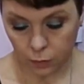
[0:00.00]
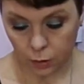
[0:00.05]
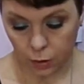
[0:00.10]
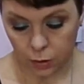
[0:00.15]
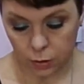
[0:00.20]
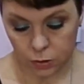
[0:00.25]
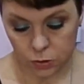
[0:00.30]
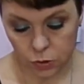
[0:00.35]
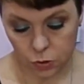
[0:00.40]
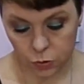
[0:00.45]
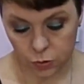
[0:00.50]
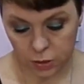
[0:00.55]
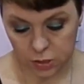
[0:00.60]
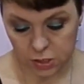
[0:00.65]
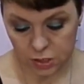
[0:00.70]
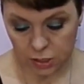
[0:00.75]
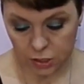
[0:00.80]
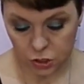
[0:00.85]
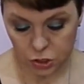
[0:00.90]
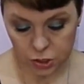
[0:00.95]
So the
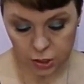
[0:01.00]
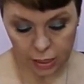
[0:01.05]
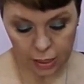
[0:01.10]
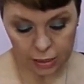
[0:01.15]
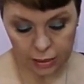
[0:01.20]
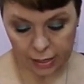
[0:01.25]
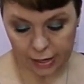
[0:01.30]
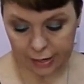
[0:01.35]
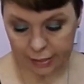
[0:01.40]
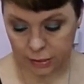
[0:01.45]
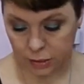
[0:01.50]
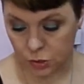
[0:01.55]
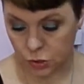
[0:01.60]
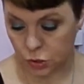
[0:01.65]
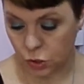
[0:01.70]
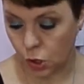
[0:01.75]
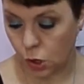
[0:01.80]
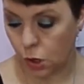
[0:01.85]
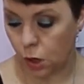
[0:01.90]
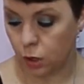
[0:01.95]
stitch that I liked is
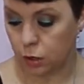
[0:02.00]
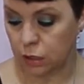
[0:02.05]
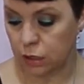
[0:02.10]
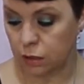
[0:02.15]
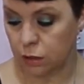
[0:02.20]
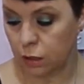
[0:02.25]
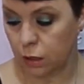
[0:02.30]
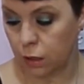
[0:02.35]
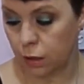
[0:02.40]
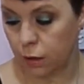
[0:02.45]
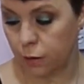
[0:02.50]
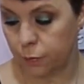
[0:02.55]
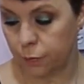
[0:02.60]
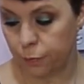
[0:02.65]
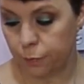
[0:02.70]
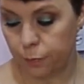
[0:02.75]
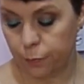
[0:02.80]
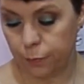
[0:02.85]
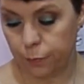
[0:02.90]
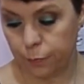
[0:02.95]
called the
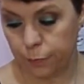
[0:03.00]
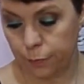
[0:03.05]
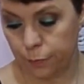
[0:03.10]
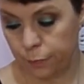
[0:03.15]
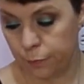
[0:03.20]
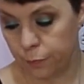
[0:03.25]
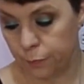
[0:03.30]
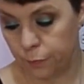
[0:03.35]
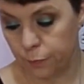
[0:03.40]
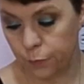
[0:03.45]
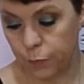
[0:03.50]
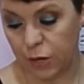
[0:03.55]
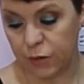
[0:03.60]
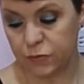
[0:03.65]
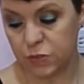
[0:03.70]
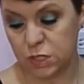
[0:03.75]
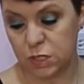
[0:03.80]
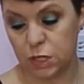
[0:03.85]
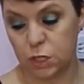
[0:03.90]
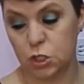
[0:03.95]
Puff
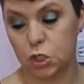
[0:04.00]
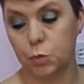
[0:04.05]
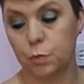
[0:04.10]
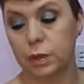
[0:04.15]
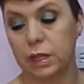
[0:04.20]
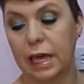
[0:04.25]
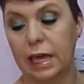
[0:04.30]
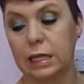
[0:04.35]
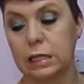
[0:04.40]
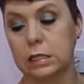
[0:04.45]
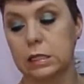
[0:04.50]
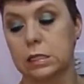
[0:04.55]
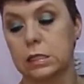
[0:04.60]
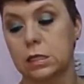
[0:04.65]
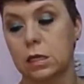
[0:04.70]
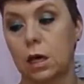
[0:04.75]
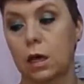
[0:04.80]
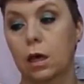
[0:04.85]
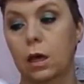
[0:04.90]
Stitch Plates.